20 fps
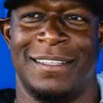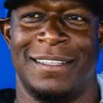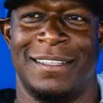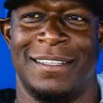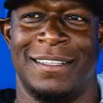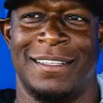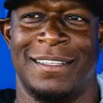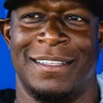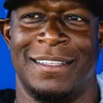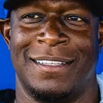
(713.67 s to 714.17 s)

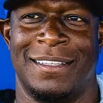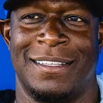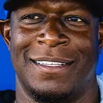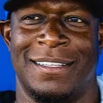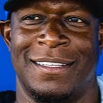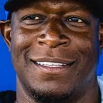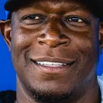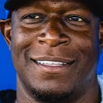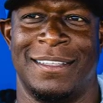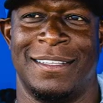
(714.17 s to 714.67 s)

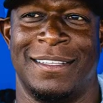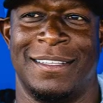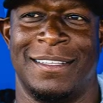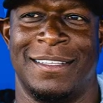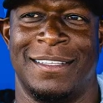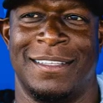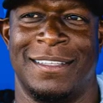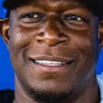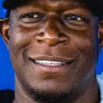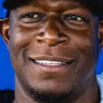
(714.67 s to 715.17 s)

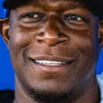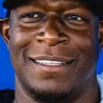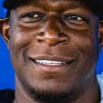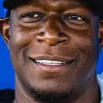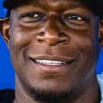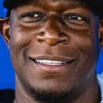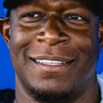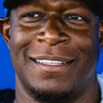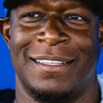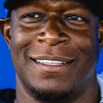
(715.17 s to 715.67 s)

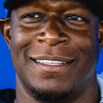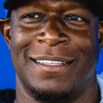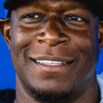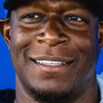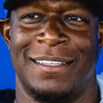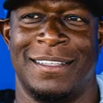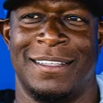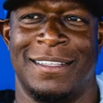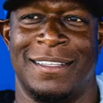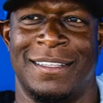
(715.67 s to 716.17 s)

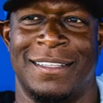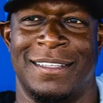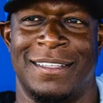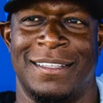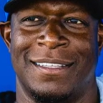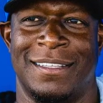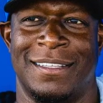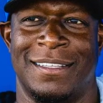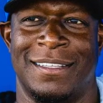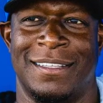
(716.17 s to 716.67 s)

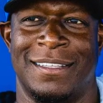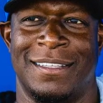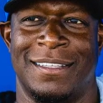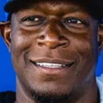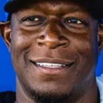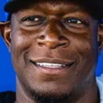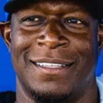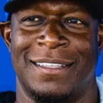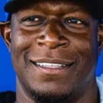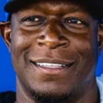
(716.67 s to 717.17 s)

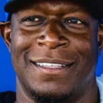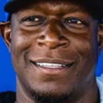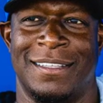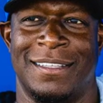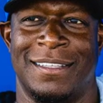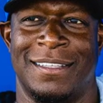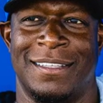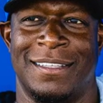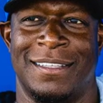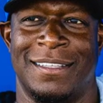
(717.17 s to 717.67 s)

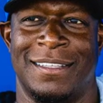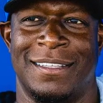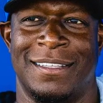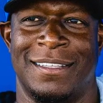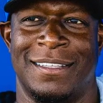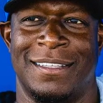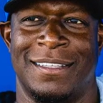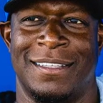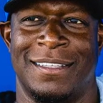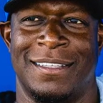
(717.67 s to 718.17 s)

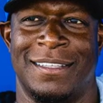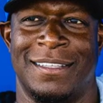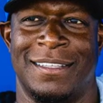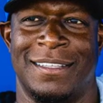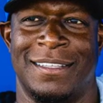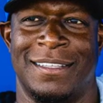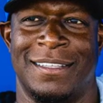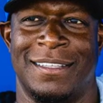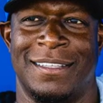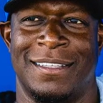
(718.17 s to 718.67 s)

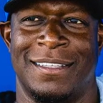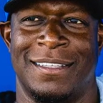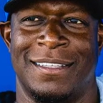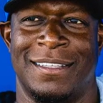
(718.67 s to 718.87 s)
No one is speaking in this clip.